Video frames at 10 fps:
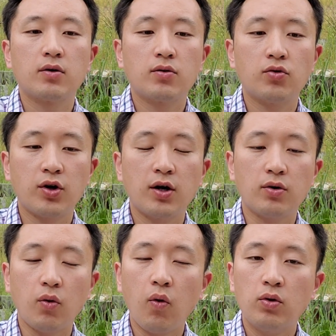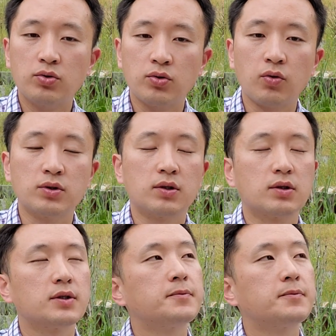to hear all the noises.